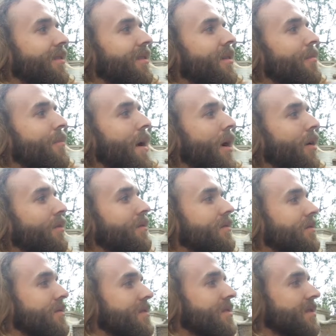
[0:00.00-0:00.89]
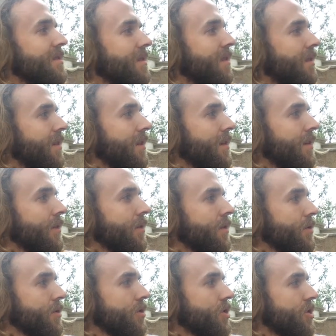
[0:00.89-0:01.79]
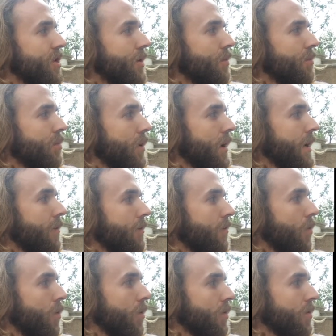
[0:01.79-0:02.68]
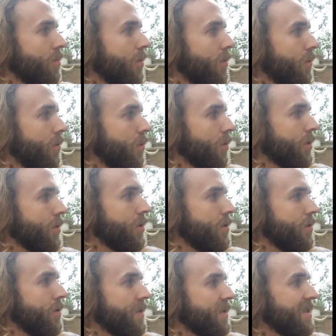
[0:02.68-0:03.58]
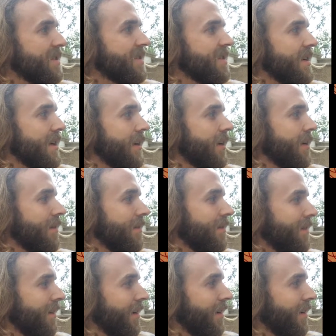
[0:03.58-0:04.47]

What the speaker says: The mountains and the hills shall break forth before you into singing,